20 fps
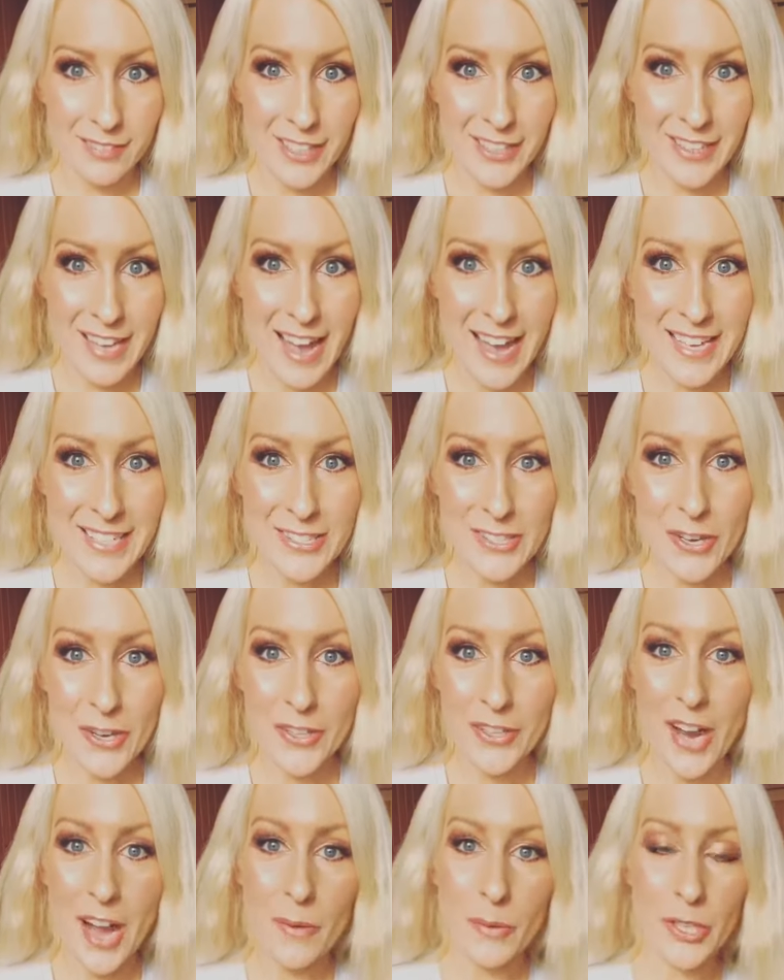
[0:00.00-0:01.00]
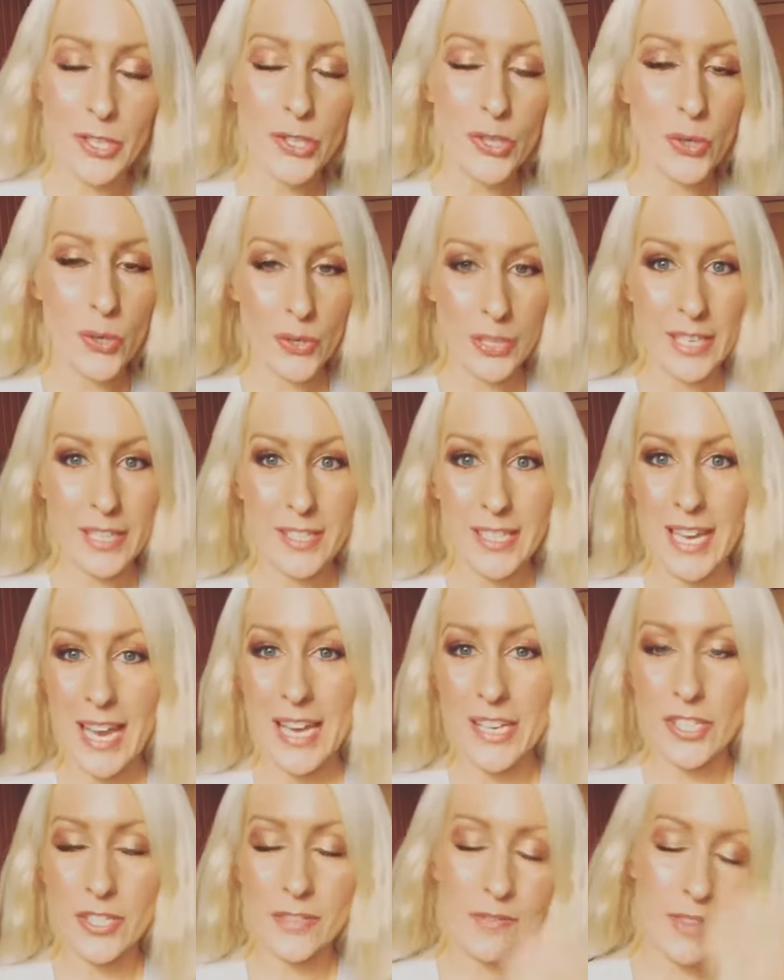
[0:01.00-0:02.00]
Okay, so I want to talk into
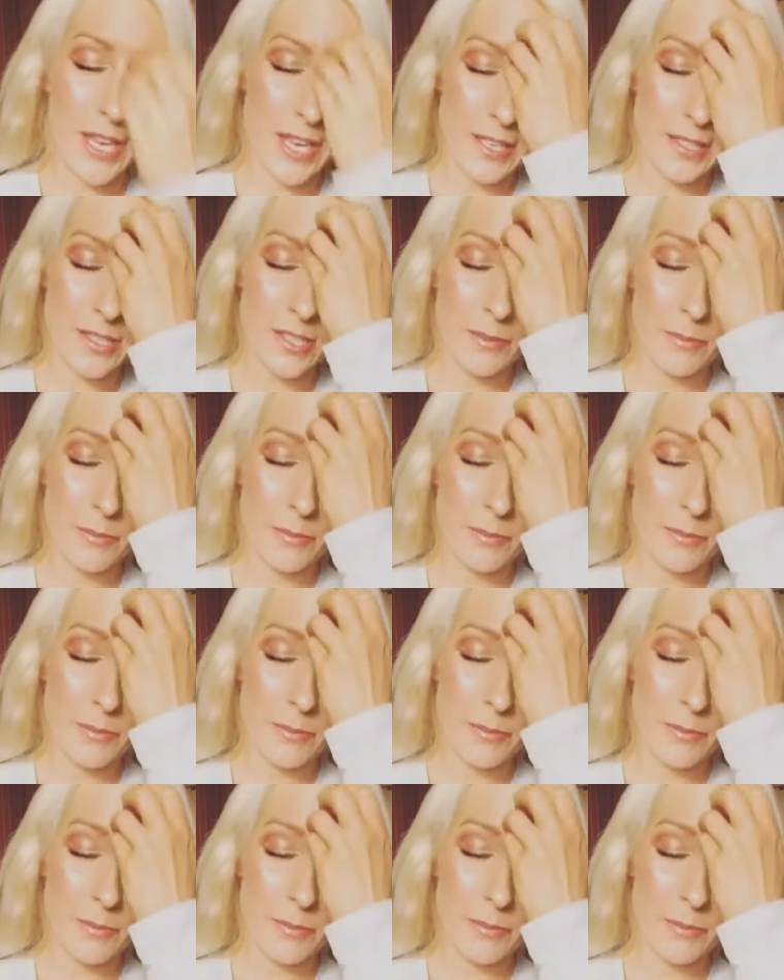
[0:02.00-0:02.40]
each of these.